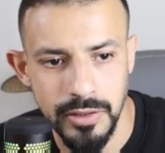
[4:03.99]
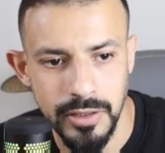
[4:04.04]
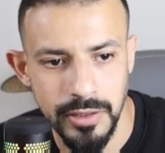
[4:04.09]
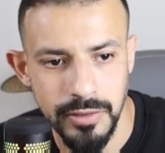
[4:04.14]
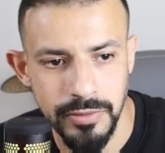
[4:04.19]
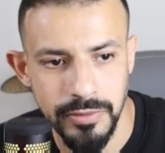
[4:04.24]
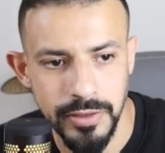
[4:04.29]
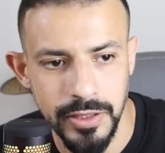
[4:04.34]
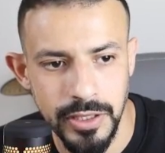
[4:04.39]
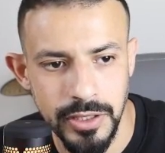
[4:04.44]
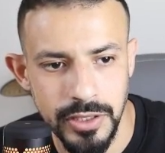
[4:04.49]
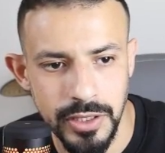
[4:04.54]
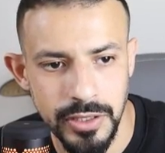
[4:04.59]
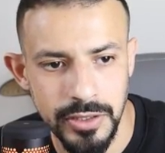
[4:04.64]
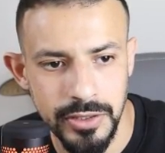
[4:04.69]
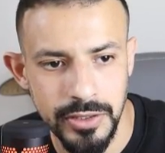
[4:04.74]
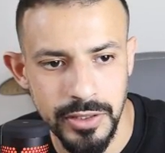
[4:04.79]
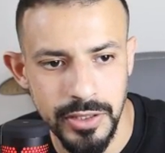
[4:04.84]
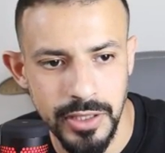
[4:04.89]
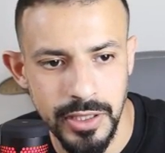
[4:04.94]
It
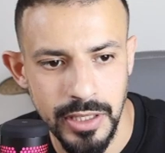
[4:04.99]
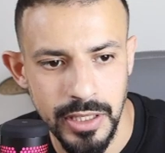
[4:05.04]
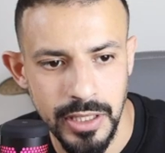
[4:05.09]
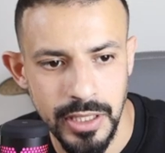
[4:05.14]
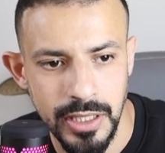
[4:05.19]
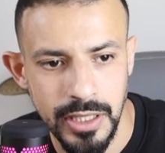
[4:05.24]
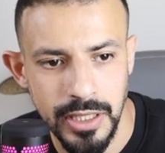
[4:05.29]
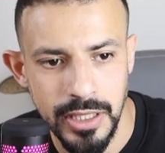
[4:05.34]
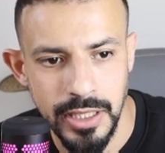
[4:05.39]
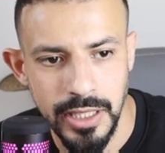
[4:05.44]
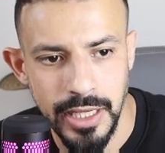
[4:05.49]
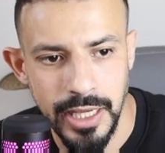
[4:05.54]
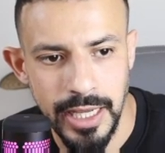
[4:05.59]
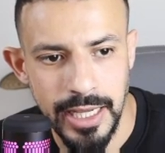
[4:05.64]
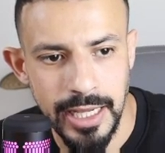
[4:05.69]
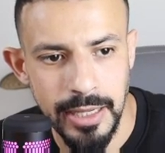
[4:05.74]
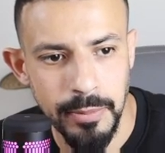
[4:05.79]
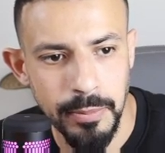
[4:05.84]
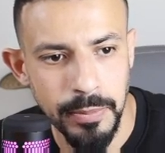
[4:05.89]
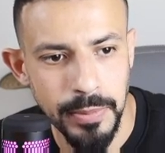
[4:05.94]
finishes. It
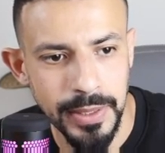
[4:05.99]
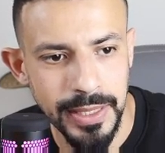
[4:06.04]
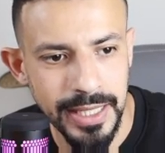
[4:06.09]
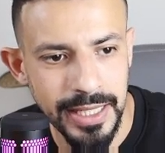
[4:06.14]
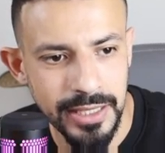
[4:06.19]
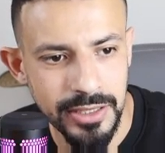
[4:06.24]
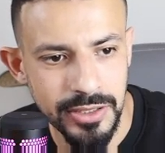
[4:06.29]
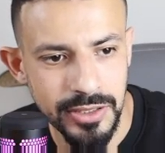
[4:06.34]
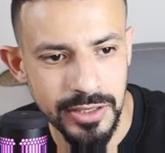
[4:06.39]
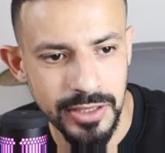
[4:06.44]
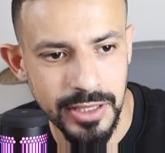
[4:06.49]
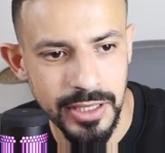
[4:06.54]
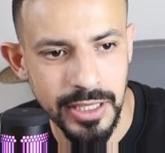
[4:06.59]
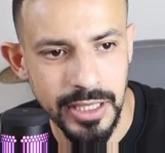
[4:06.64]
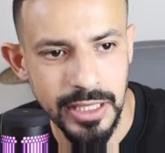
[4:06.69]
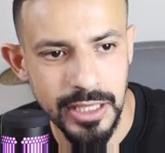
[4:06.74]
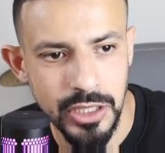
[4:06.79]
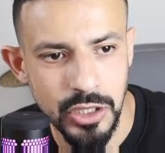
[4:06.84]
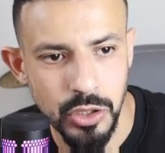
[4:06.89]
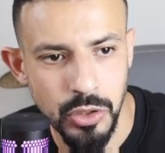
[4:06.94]
completes
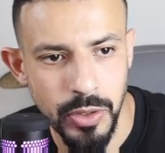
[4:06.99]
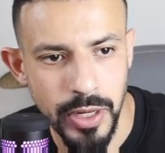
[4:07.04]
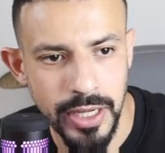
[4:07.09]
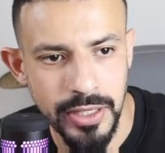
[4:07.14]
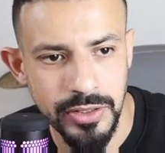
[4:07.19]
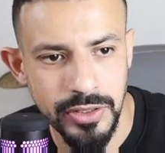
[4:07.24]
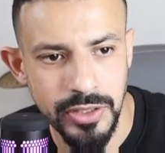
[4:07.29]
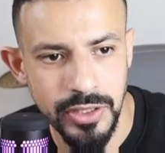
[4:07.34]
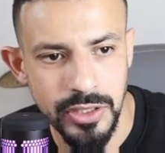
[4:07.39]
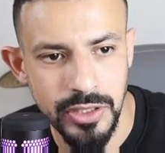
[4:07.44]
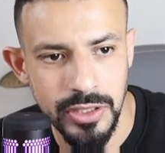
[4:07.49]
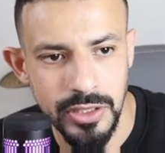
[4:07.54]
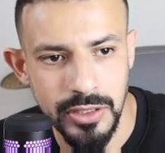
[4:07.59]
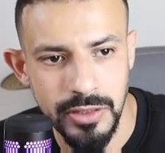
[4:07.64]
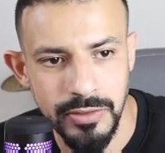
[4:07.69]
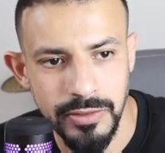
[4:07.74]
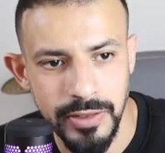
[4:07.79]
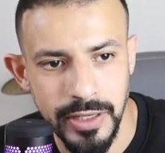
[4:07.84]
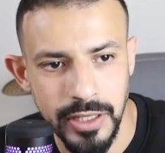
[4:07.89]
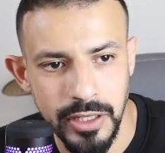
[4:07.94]
the transition.
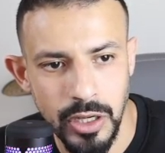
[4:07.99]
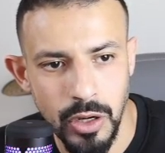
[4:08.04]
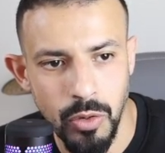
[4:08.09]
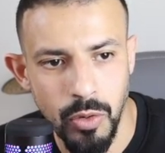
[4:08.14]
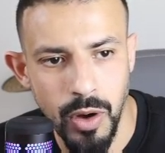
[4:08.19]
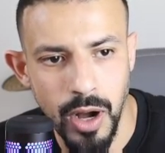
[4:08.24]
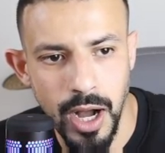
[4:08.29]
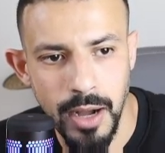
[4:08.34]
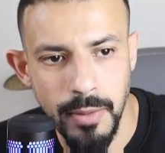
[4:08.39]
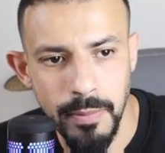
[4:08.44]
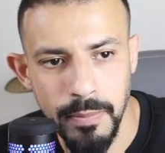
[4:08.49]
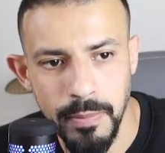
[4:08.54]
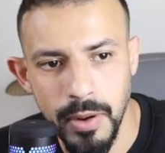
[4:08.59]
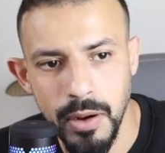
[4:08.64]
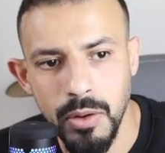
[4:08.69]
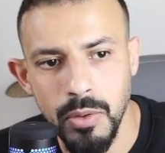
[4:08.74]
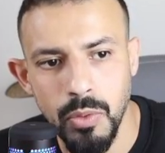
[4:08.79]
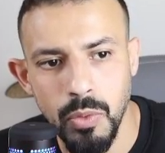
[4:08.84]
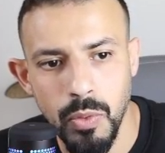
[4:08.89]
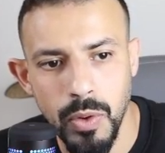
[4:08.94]
If I go up
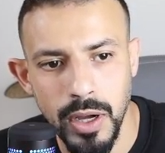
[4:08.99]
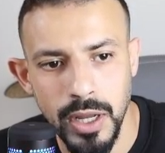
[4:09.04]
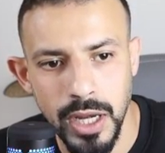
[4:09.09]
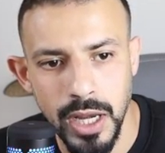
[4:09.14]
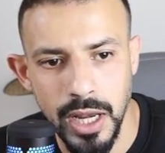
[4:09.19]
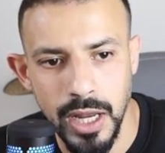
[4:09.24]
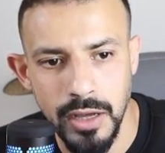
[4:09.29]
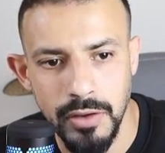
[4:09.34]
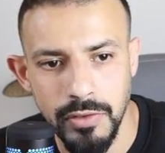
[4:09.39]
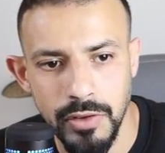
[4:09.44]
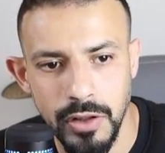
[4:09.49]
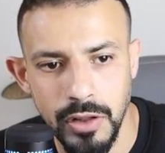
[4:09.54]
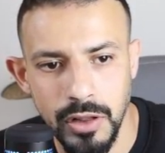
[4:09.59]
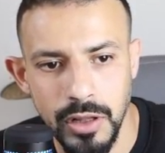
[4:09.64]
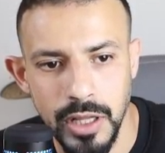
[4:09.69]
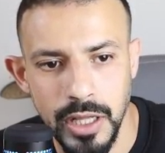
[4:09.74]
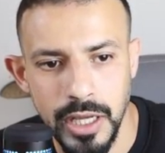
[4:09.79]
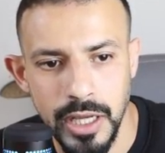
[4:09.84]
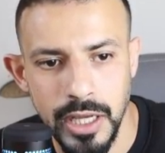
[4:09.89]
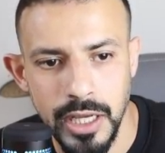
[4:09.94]
one level,
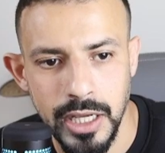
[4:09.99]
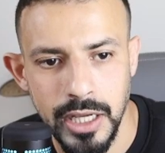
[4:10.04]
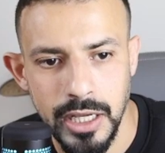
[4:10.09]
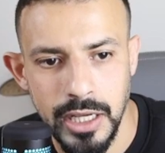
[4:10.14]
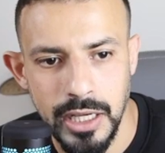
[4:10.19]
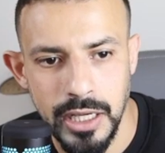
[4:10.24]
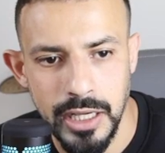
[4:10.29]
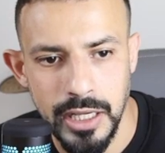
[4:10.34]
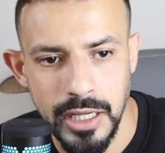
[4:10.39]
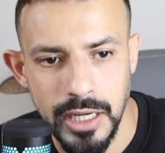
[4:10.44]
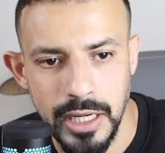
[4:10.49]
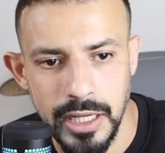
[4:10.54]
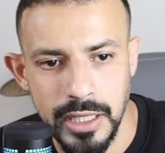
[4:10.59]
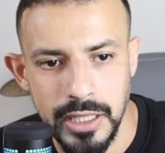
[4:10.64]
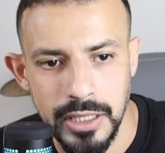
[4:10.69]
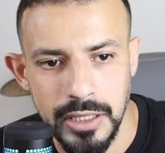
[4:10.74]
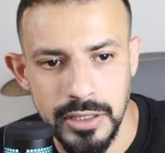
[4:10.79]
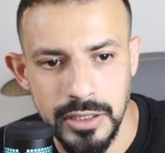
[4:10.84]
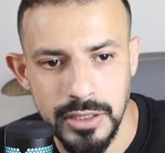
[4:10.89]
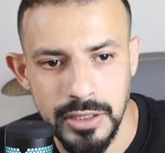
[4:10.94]
I
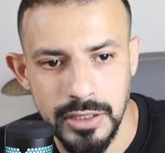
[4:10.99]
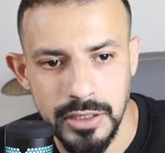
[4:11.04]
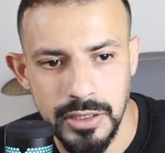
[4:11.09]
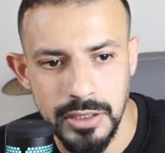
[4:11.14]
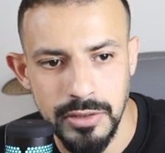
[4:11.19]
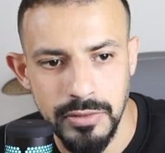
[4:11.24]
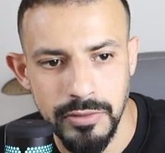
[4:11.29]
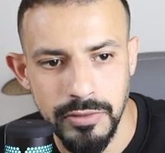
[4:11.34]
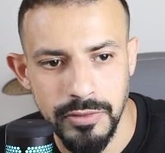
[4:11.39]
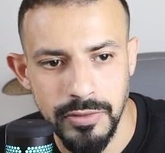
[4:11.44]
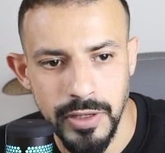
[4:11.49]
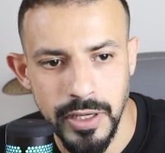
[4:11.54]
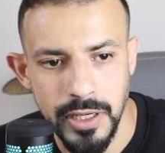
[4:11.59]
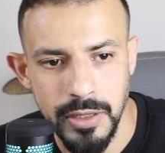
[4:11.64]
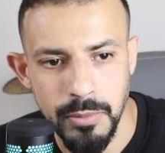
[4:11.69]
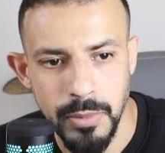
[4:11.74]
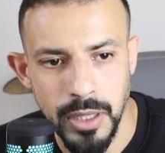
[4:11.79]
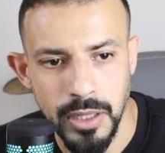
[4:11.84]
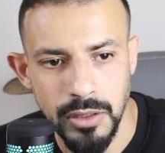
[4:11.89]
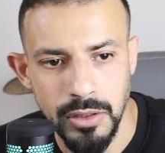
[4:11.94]
can
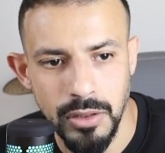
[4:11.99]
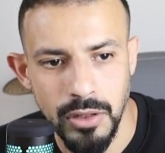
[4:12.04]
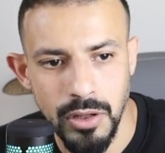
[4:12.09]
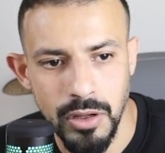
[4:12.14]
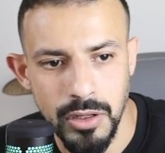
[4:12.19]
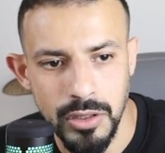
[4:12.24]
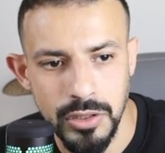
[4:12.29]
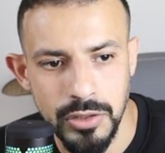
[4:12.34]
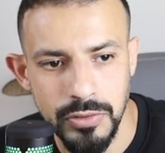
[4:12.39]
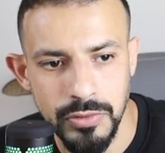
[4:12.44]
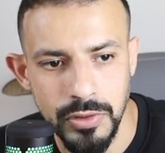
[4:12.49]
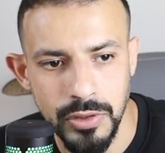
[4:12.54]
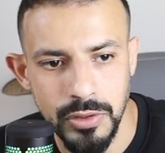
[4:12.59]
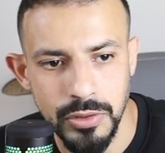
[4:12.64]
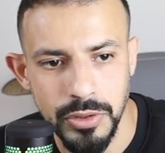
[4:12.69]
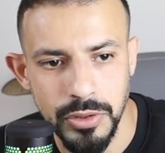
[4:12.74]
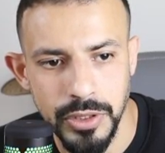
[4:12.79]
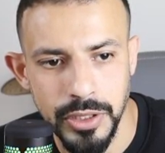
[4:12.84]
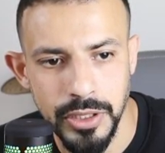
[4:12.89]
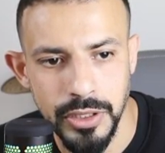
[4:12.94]
find my logs
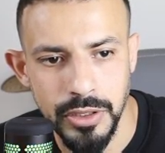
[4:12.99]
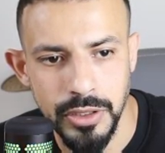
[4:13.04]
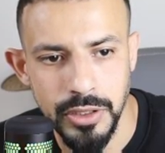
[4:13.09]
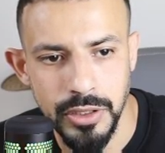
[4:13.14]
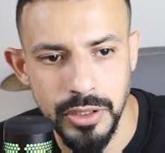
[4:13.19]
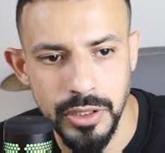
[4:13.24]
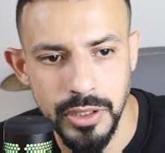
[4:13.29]
folder here.